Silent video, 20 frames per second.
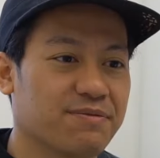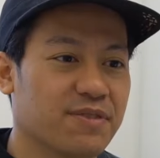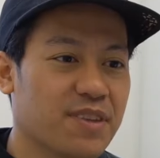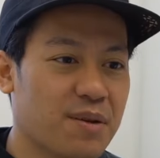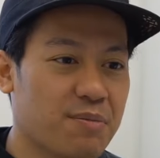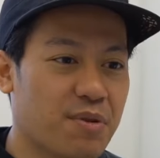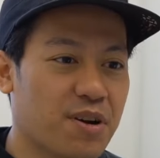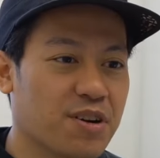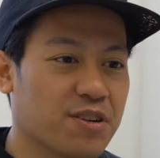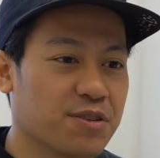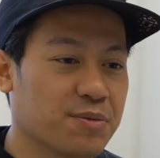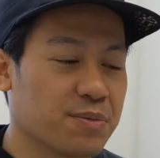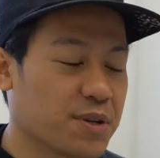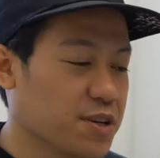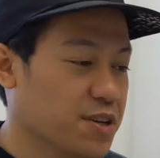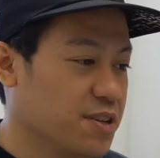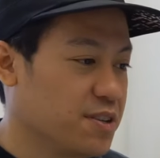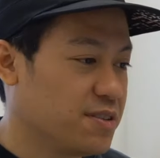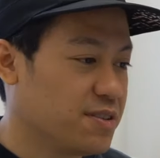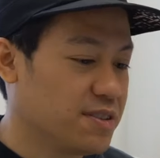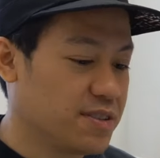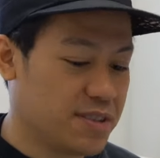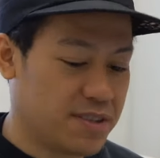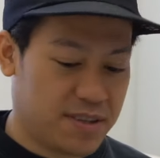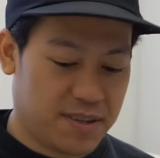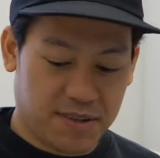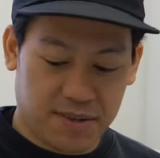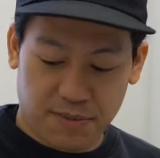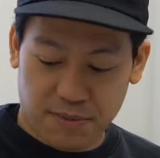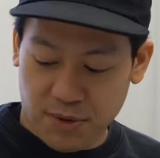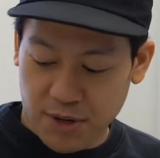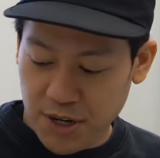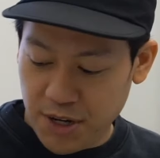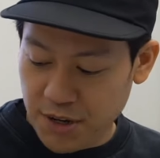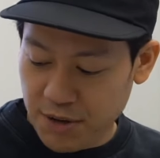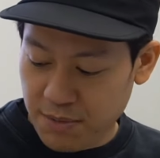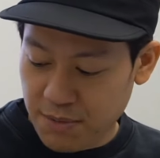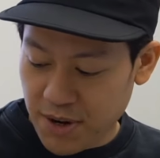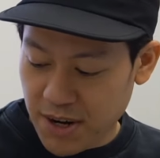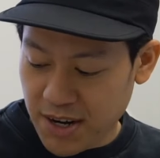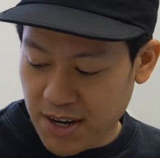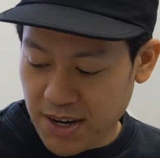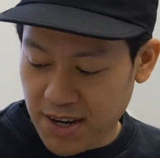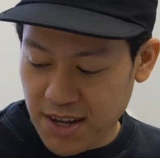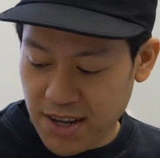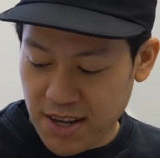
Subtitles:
That bread has been good. Pretty good bread.